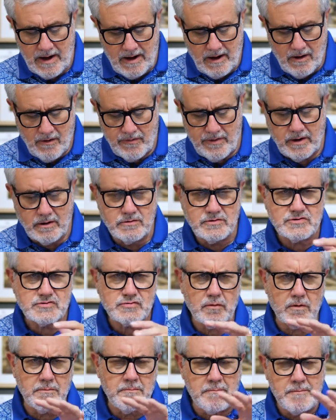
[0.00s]
all those
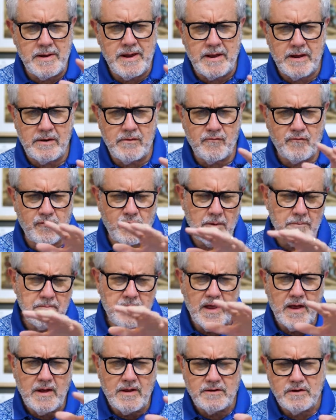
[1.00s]
were men from
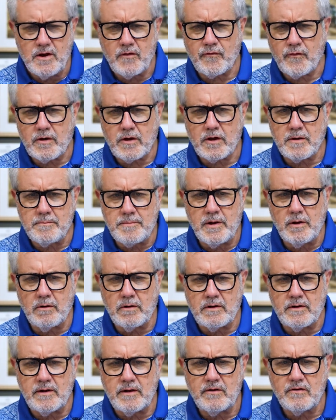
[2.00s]
different
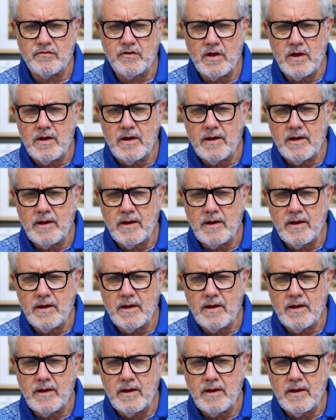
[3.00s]
communities